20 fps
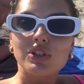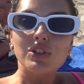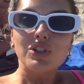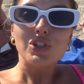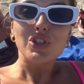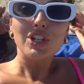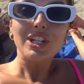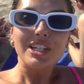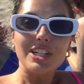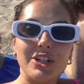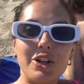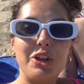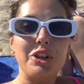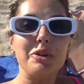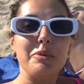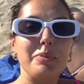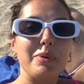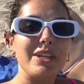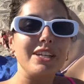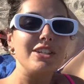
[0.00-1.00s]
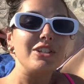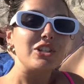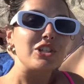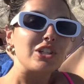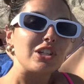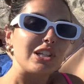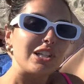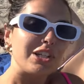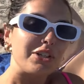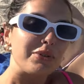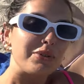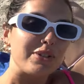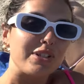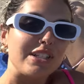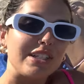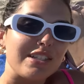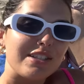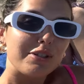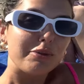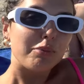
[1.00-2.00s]
chilling on the beach. Lucy
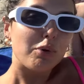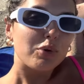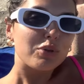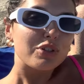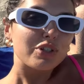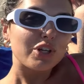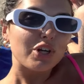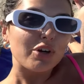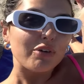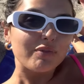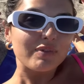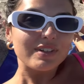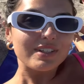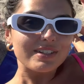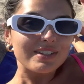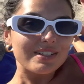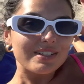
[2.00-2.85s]
is the most covered in